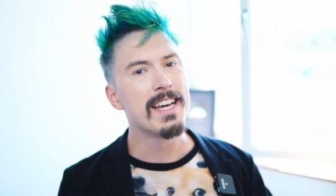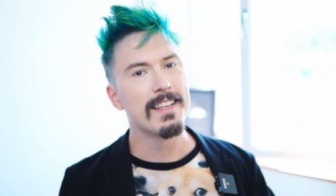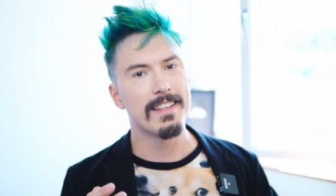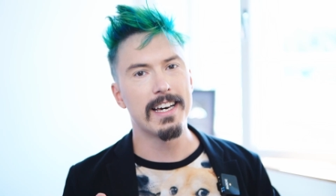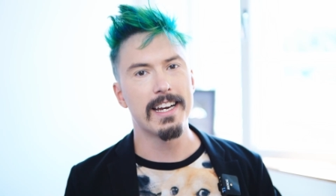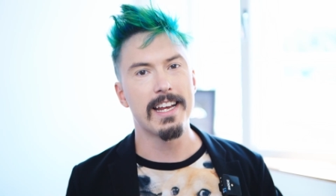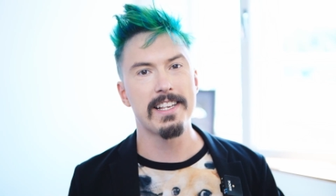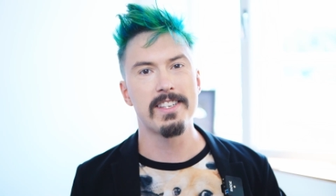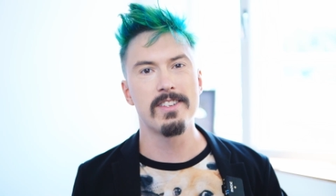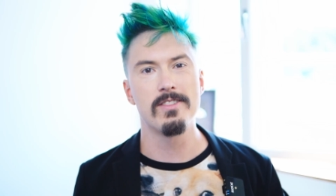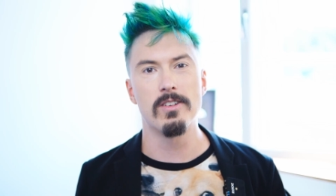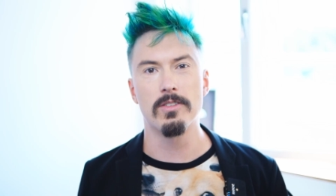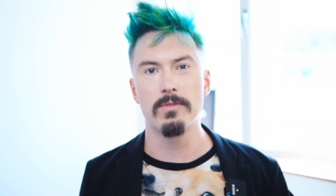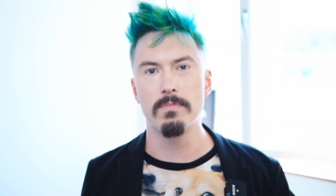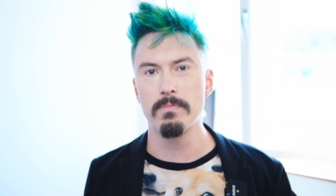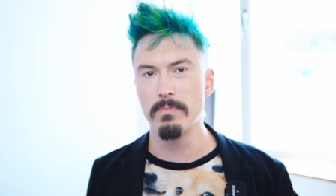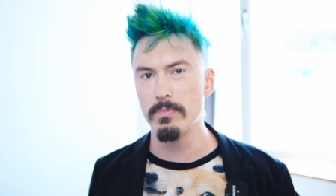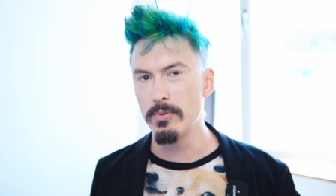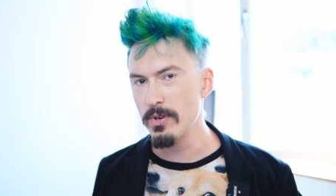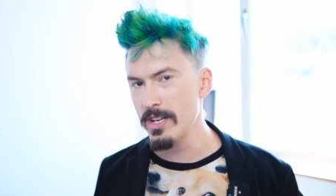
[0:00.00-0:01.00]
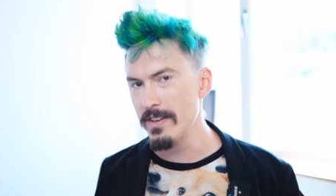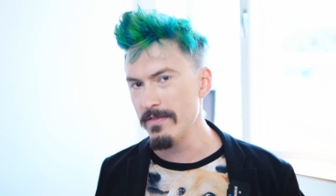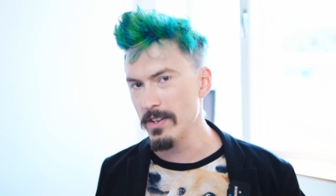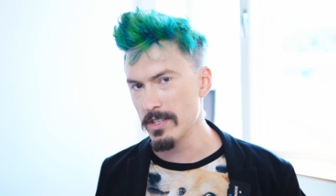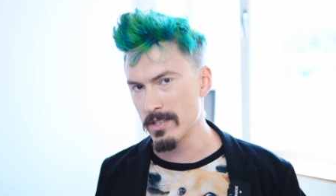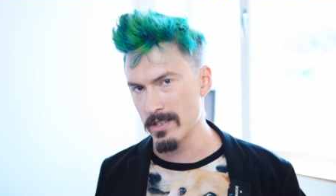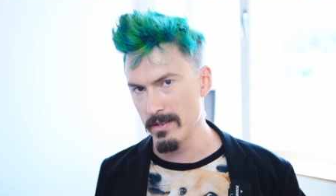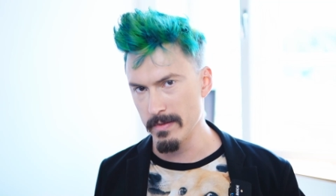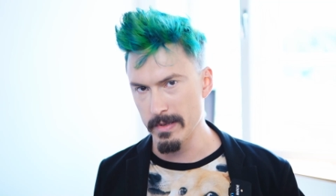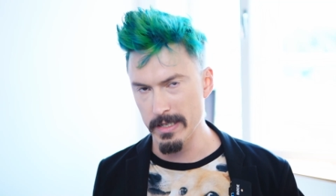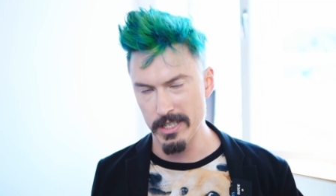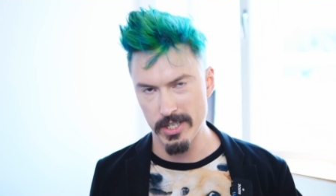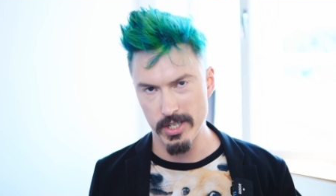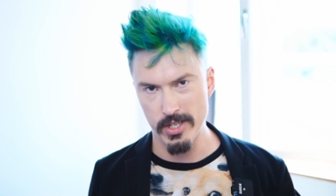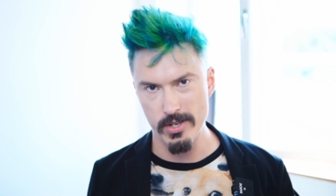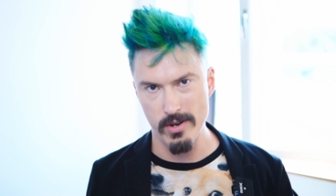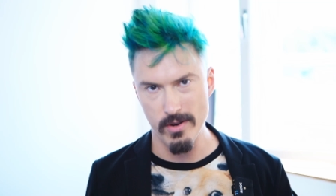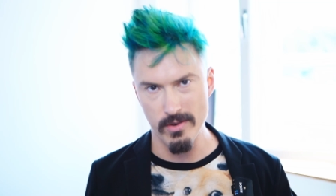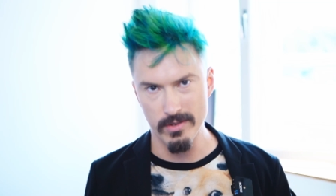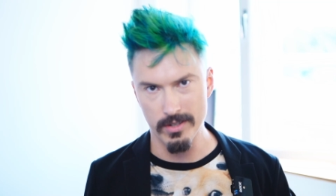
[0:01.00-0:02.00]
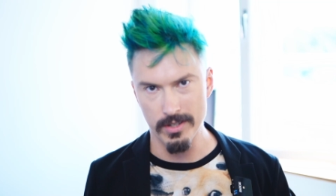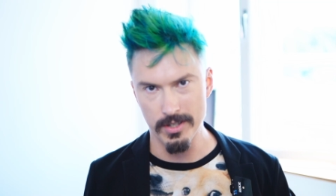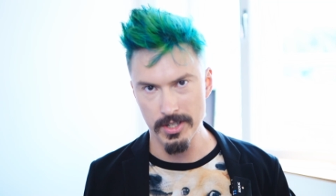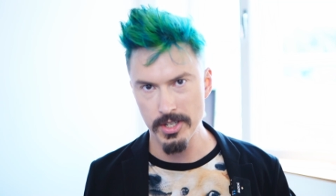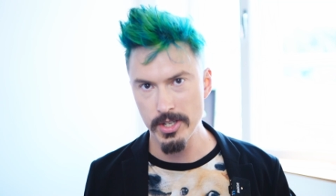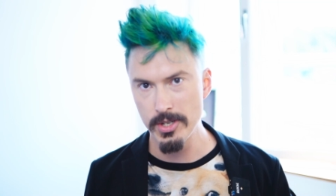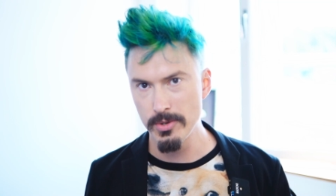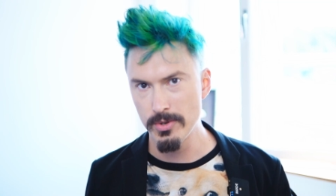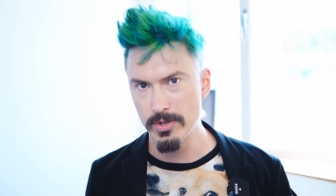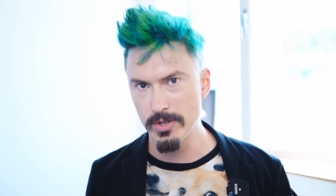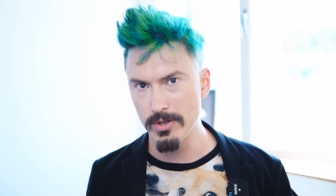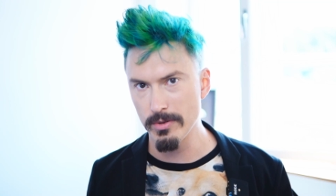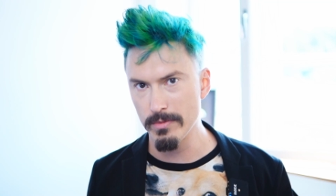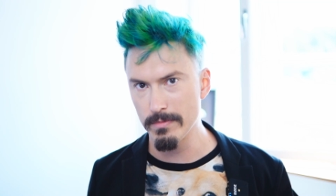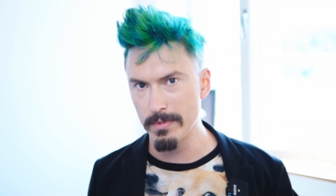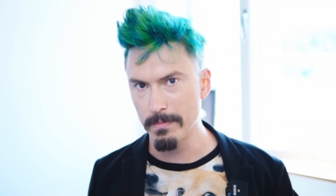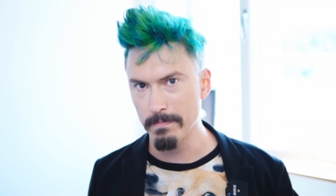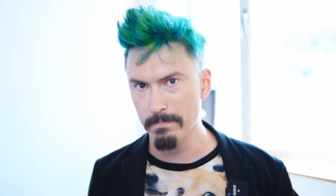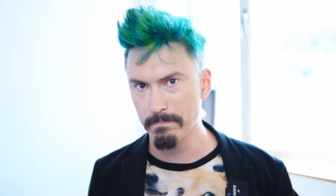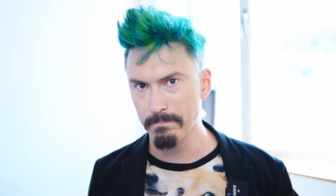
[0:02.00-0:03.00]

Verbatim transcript: that has not previously been shown on YouTube.